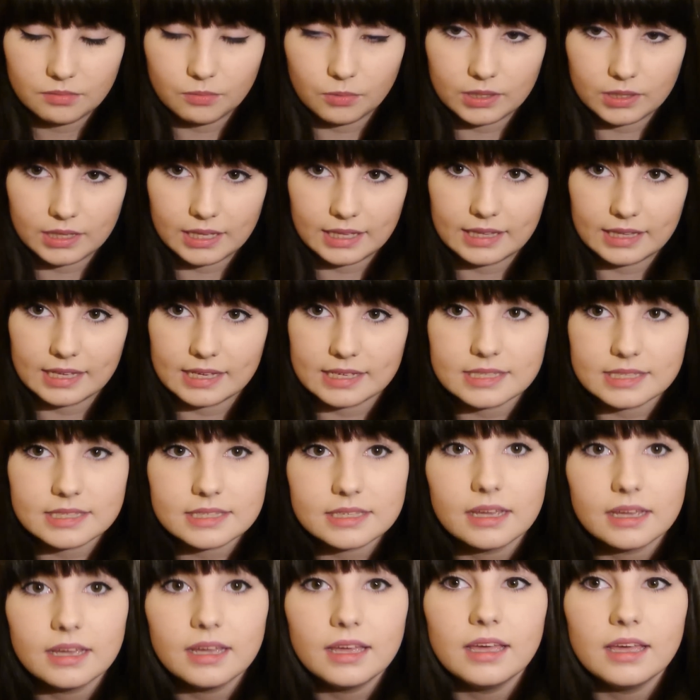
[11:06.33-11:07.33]
one like
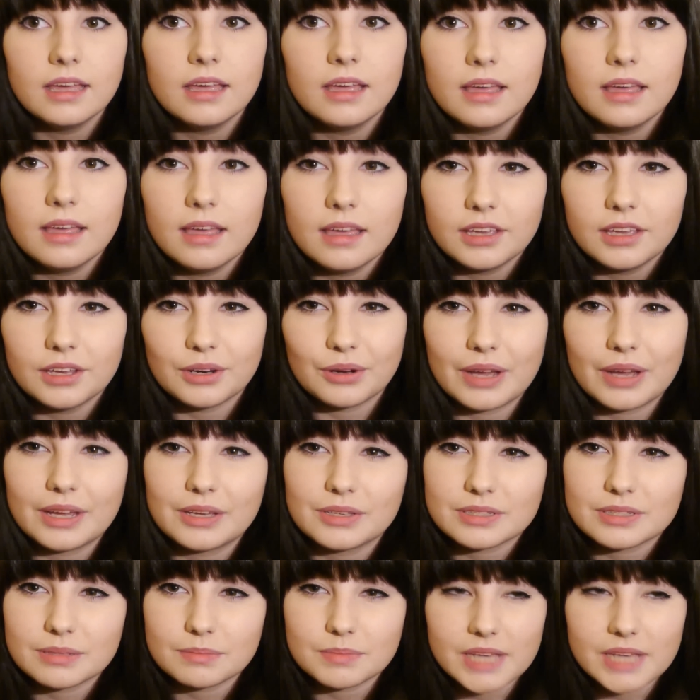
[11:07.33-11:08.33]
this. You know
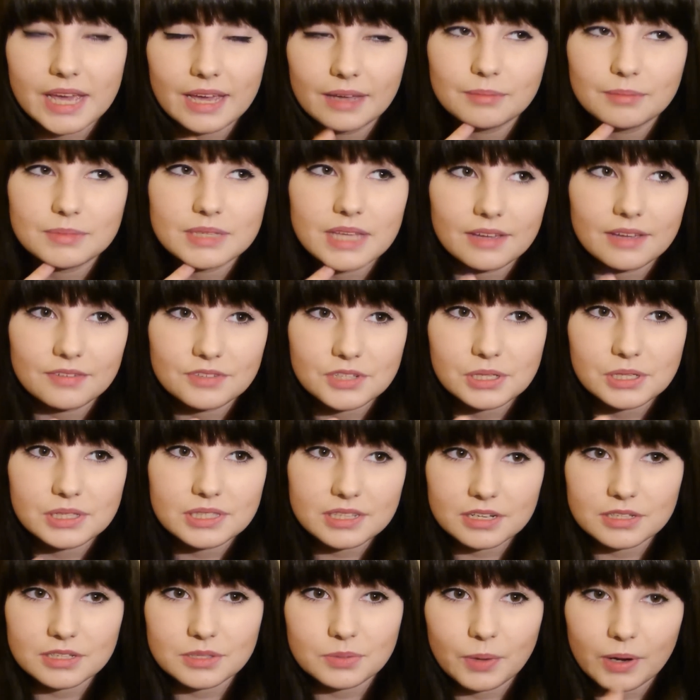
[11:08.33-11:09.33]
how sometimes after it
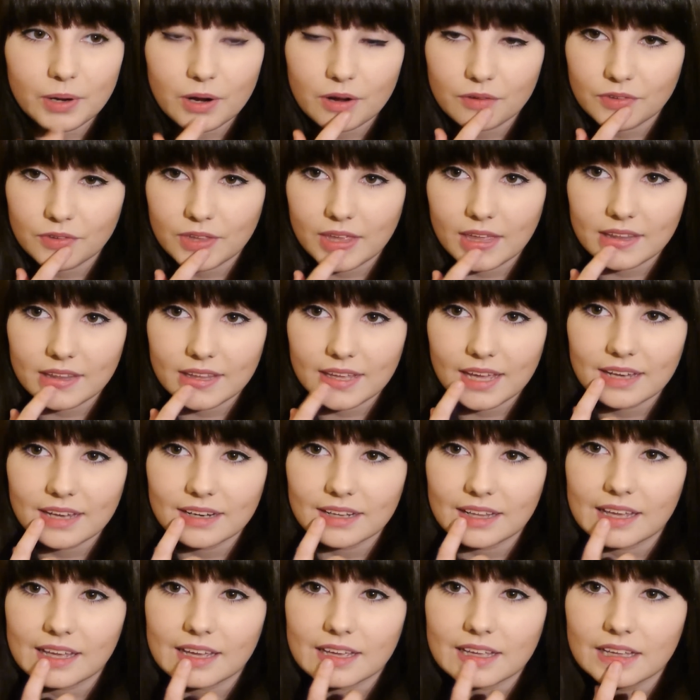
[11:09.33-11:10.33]
starts to wear off you get the
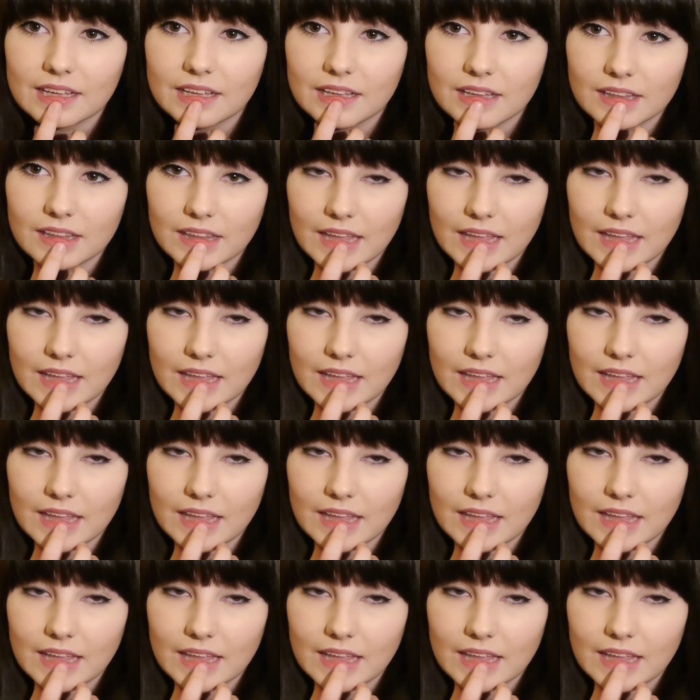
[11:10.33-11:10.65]
kind of like